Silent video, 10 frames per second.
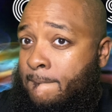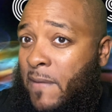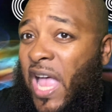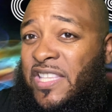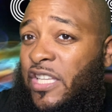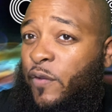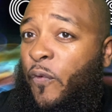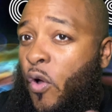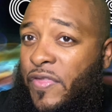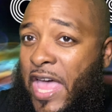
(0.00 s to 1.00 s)
Cause it's
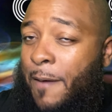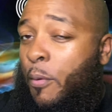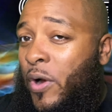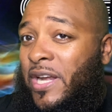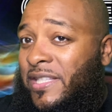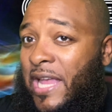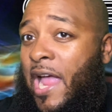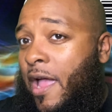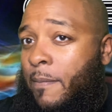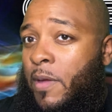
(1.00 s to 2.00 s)
for that appointed
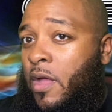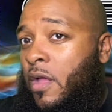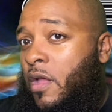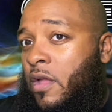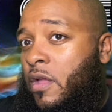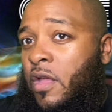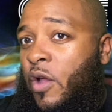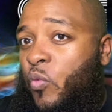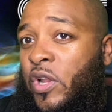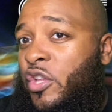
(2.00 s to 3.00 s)
time.
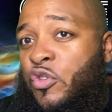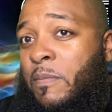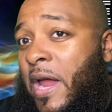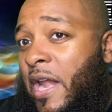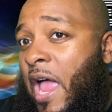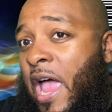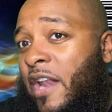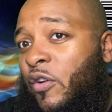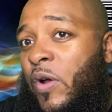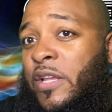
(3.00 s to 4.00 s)
And really, you may not have
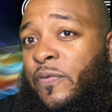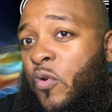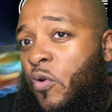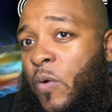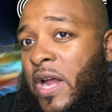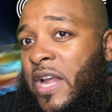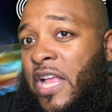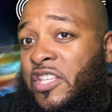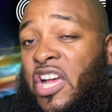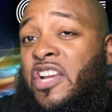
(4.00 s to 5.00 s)
the grace for it right
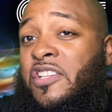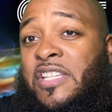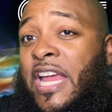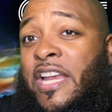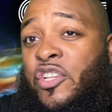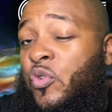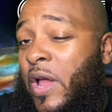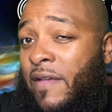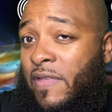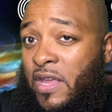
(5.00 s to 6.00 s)
now to understand that you
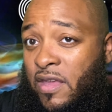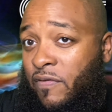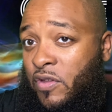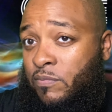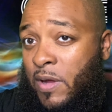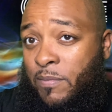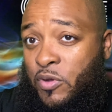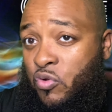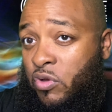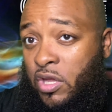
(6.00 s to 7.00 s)
have that gift because maybe
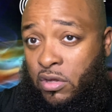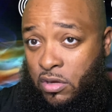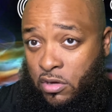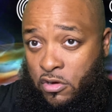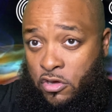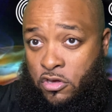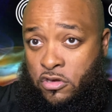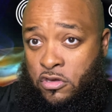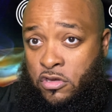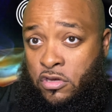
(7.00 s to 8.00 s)
you get
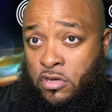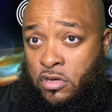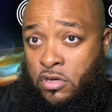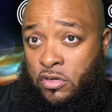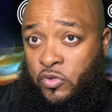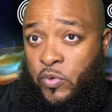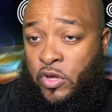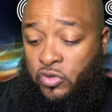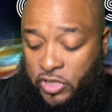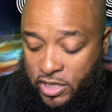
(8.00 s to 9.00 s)

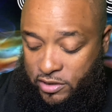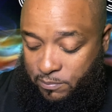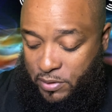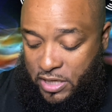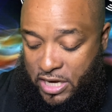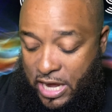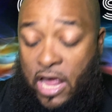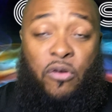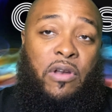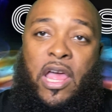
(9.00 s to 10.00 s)
swell chest and big head.
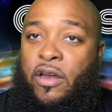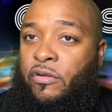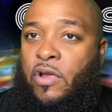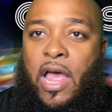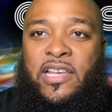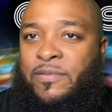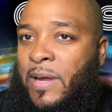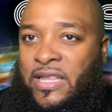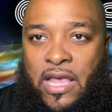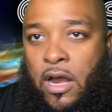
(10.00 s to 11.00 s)
I don't, I don't know. I just
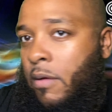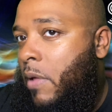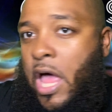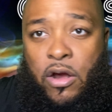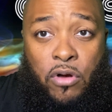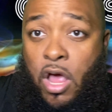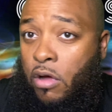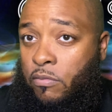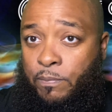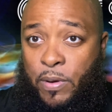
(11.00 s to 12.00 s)
made that up. I don't know.
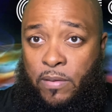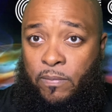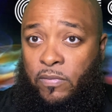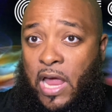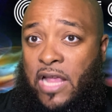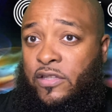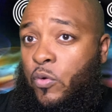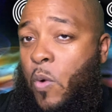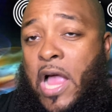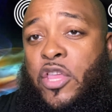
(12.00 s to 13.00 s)
But as
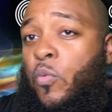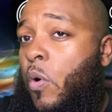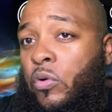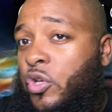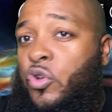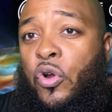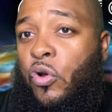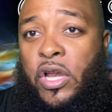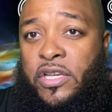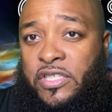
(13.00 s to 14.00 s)
to why you won't, you
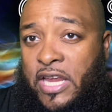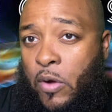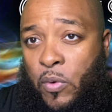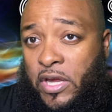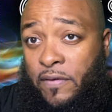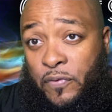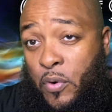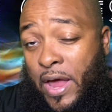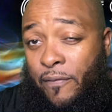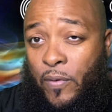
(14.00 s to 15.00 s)
don't understand what gift
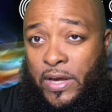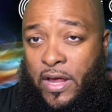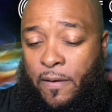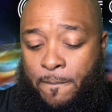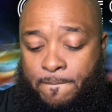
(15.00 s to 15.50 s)
you have right now.